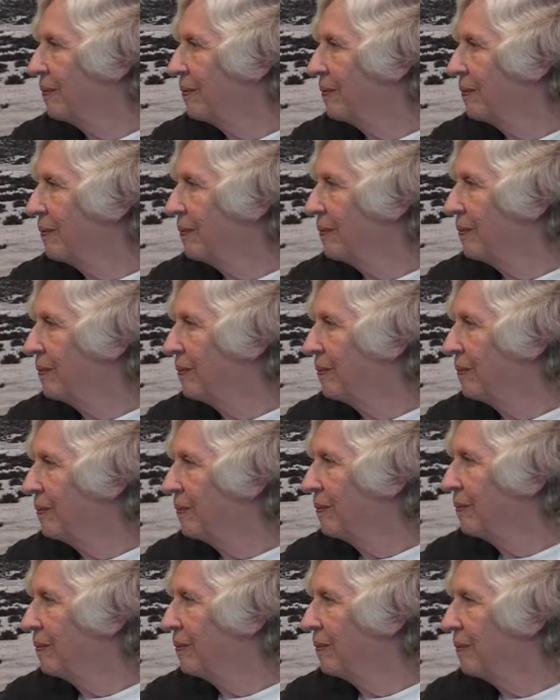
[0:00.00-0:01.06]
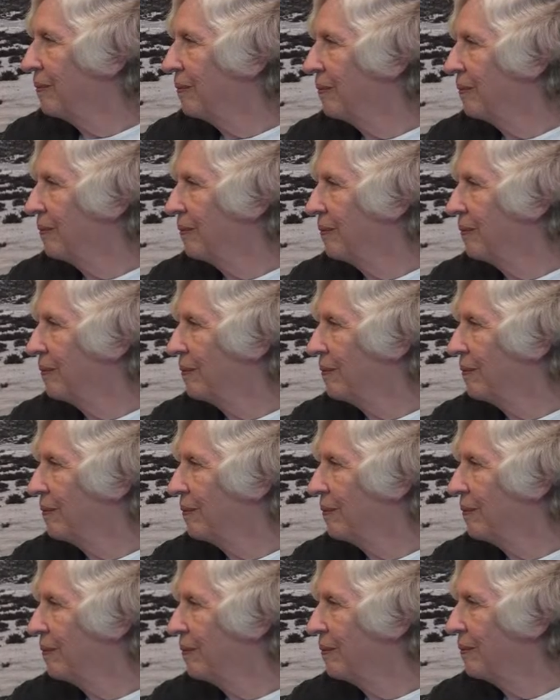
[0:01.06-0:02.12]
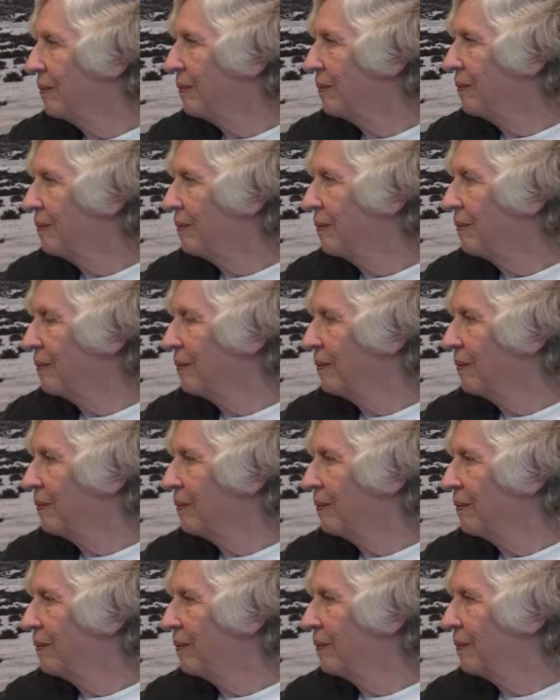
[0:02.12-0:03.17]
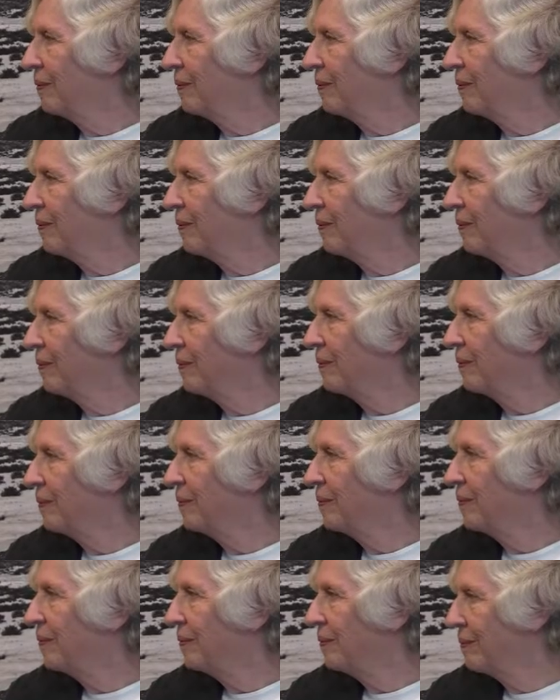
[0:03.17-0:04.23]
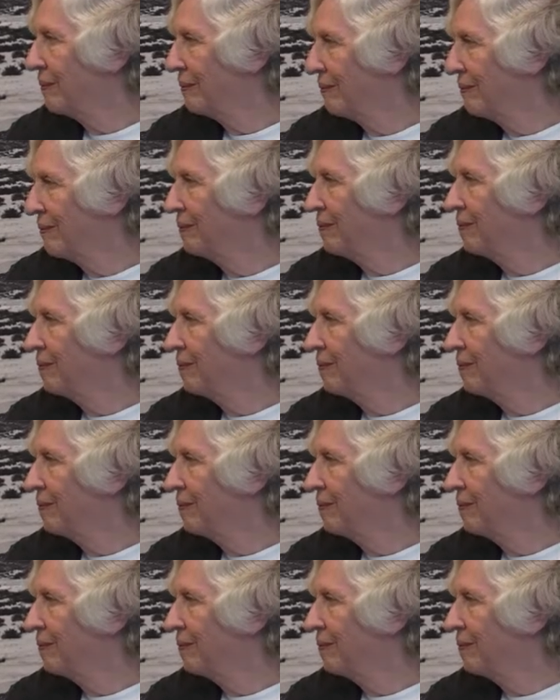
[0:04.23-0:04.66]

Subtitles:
(not speaking)